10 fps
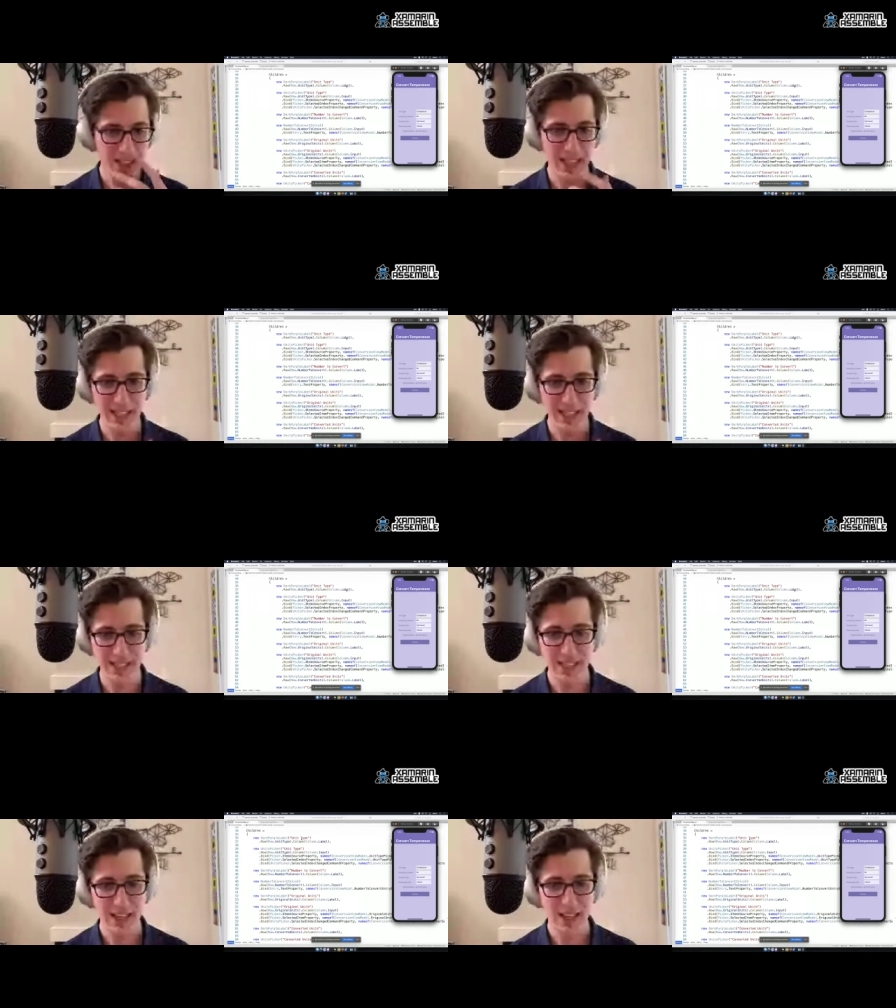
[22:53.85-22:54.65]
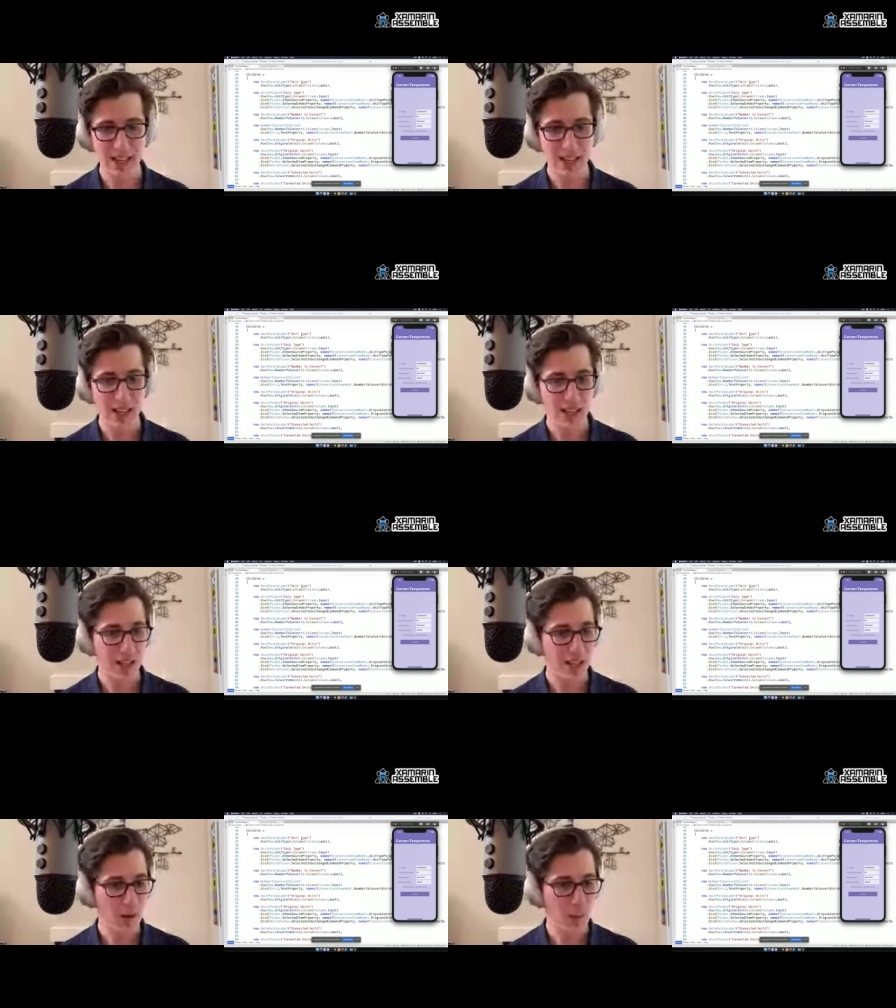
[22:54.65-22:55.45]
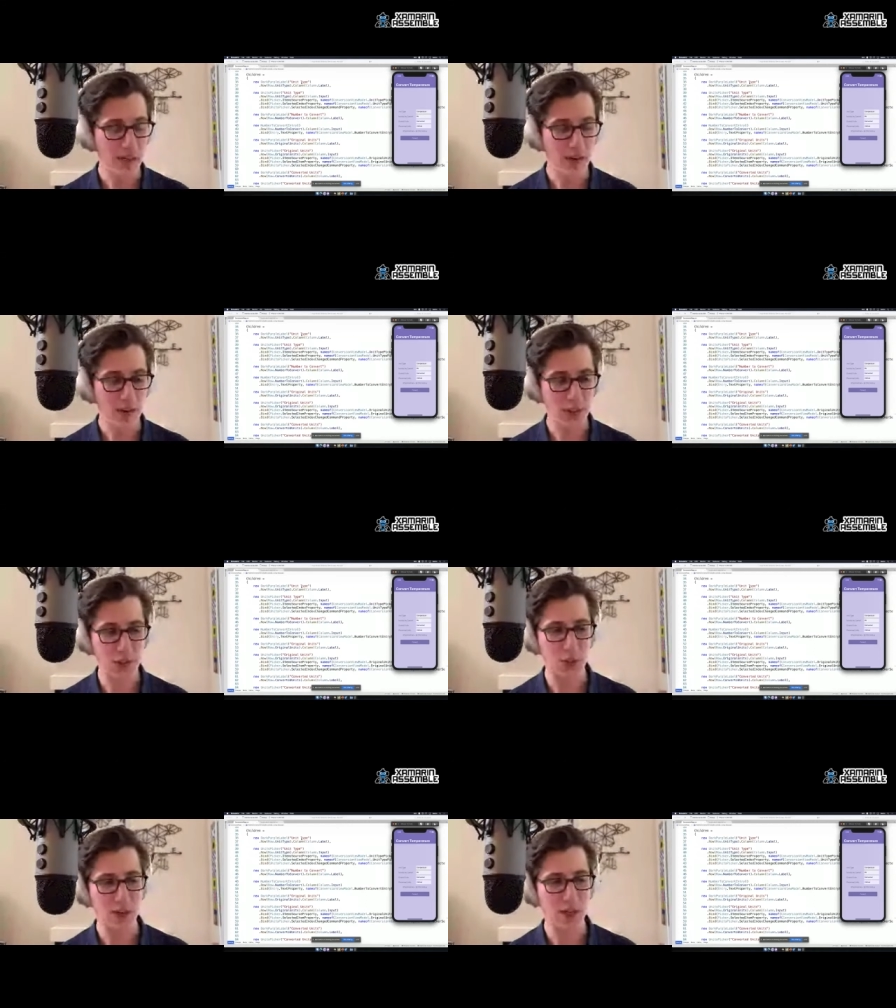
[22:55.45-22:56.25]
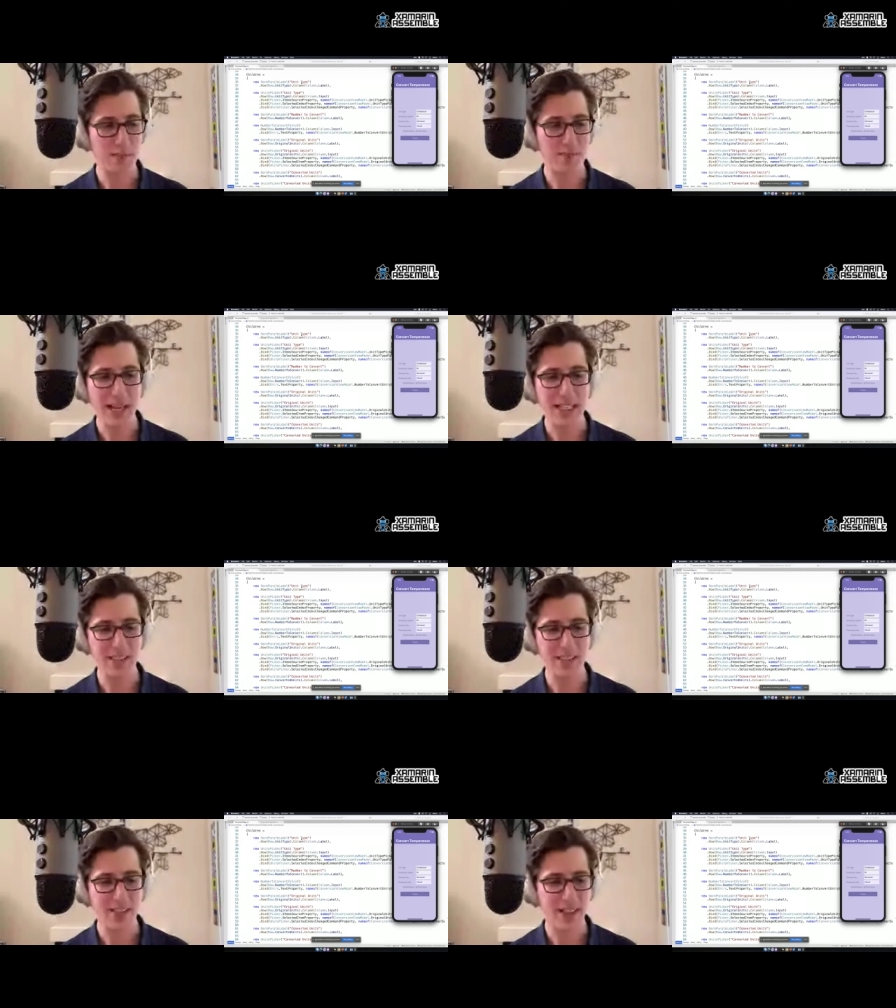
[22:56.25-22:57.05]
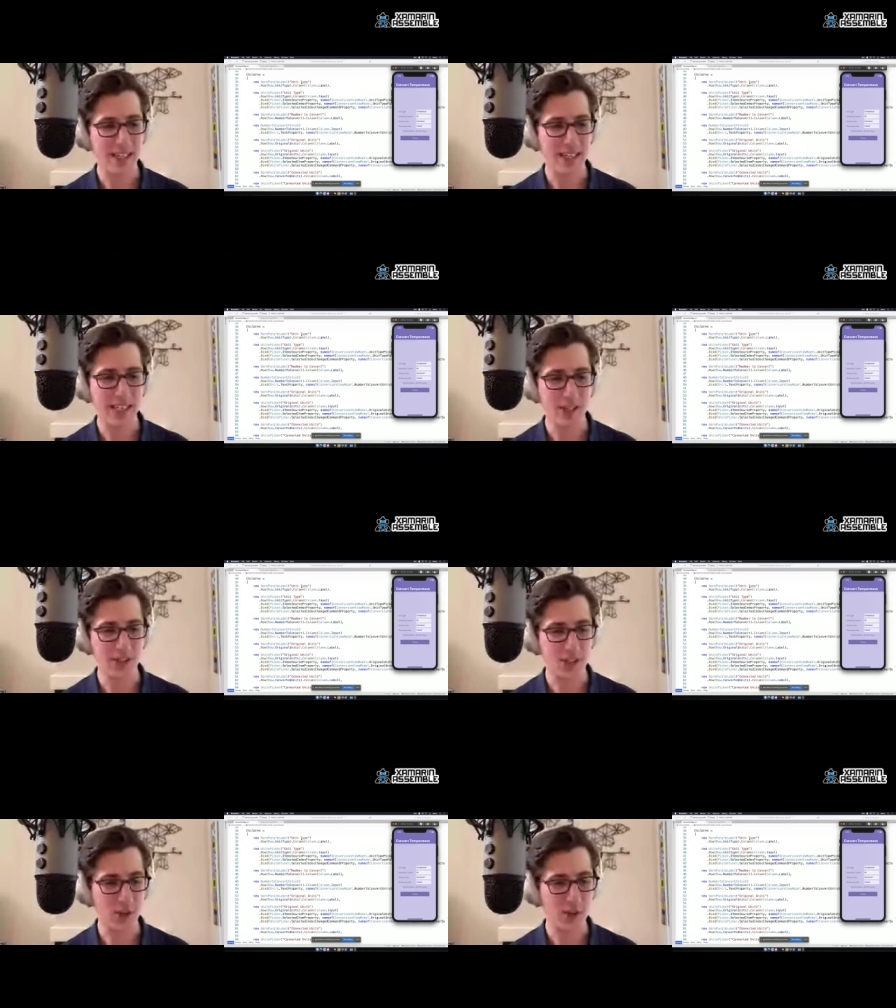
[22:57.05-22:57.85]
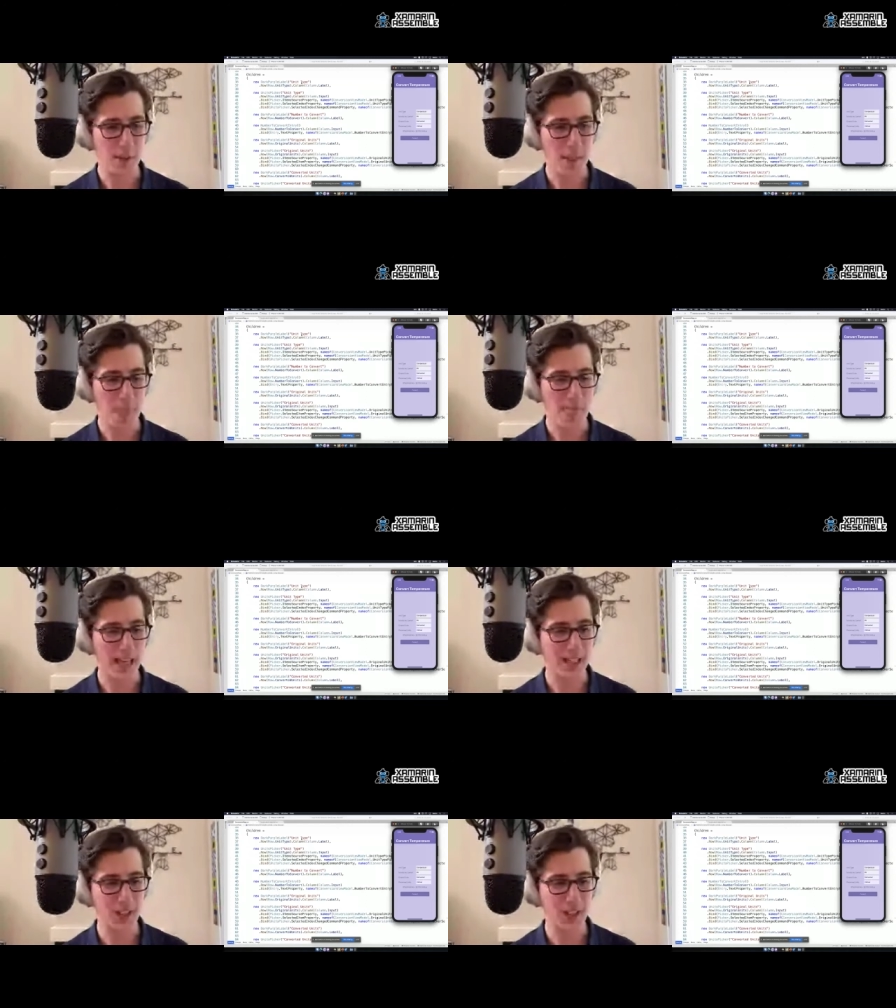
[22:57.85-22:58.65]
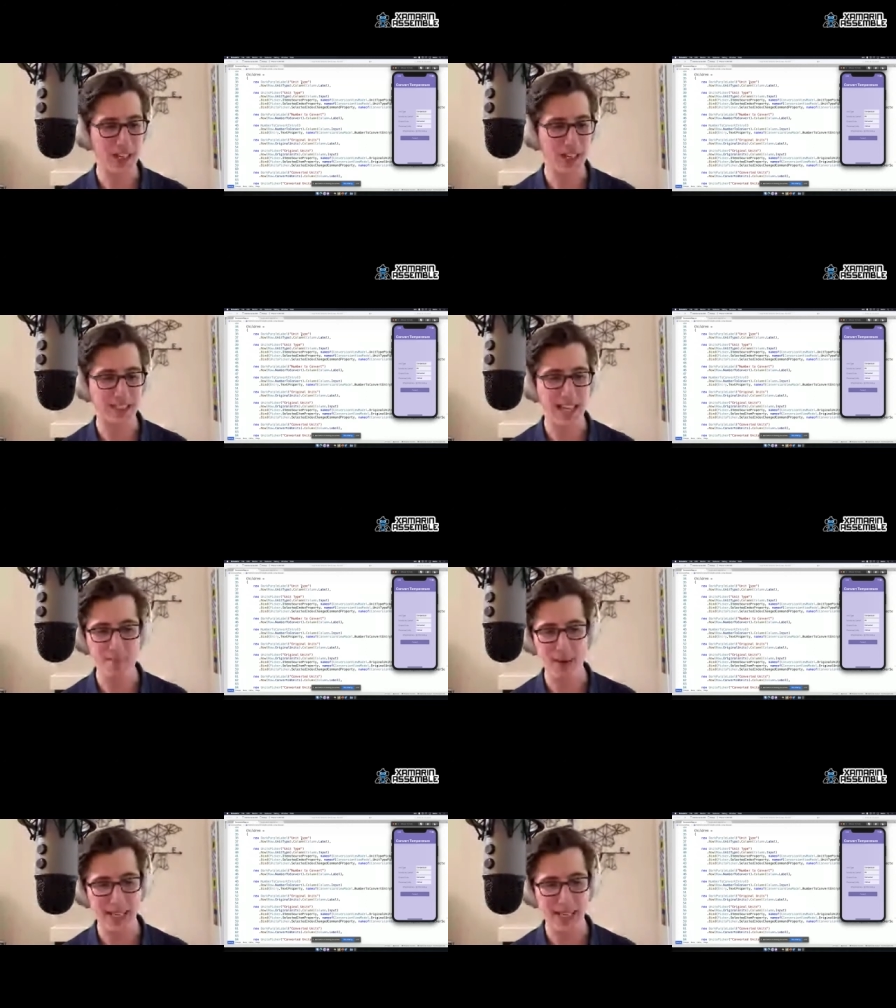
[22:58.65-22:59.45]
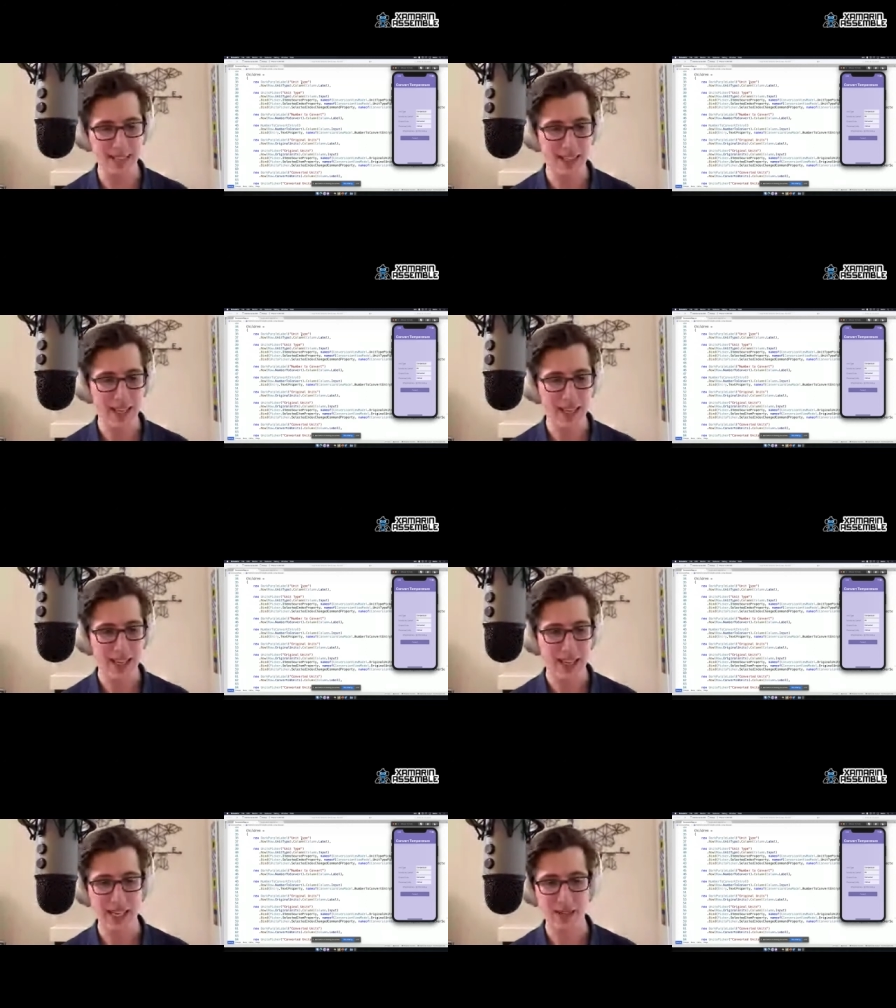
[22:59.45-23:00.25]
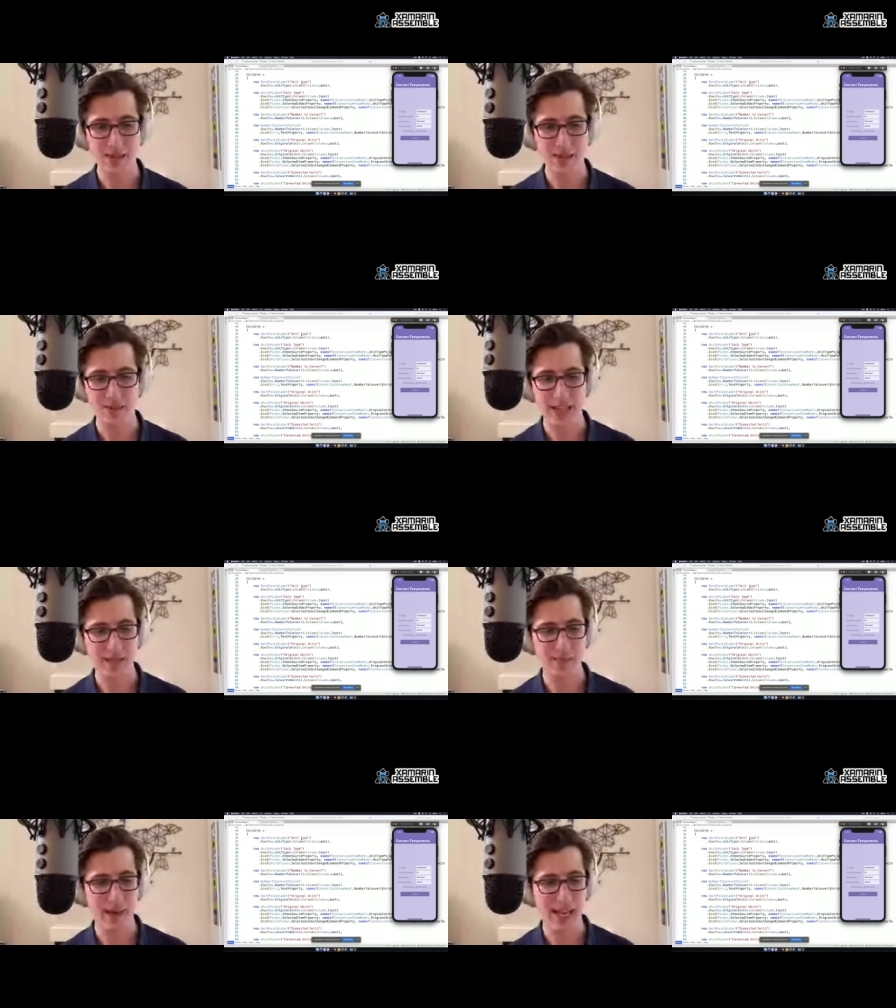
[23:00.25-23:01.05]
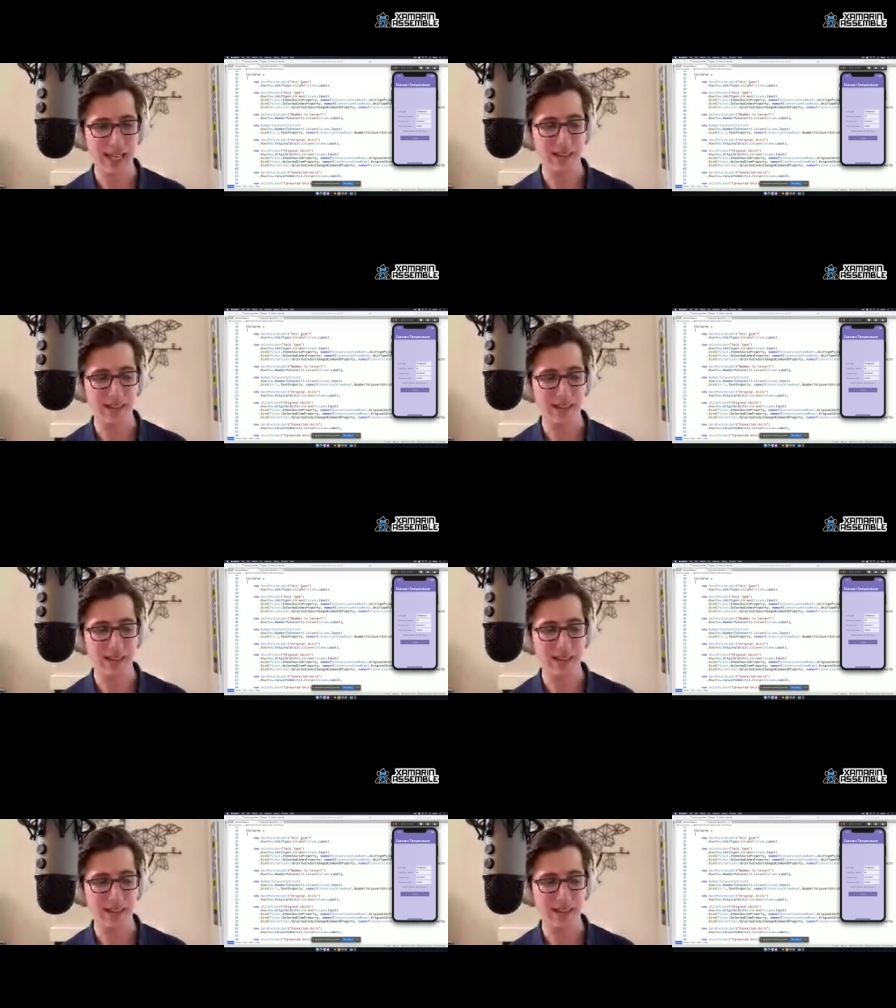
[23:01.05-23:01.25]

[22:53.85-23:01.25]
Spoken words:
And we can also do our bindings in line here. So I can just say .bind, and then I can bind